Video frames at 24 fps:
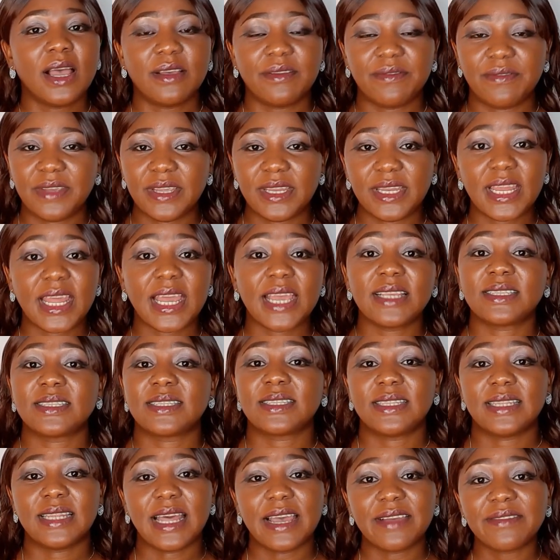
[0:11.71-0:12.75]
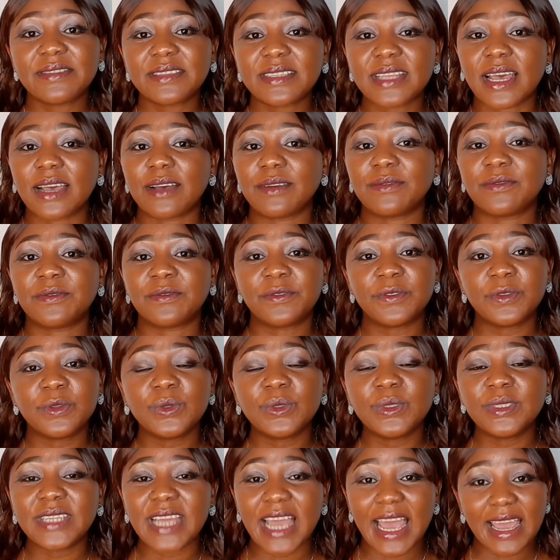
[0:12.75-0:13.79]
fitness, lifestyle,
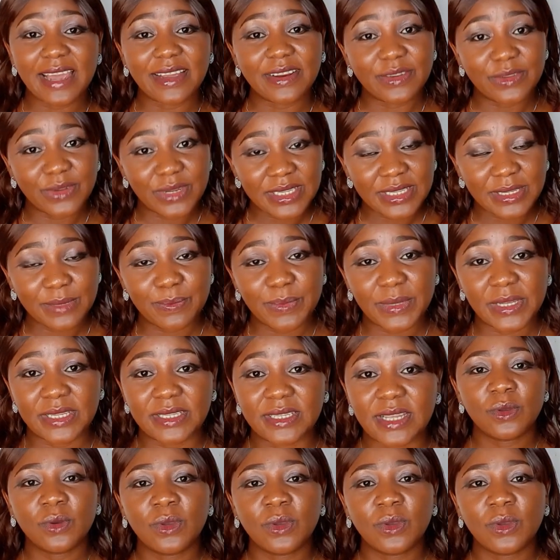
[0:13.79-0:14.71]
food and recipes.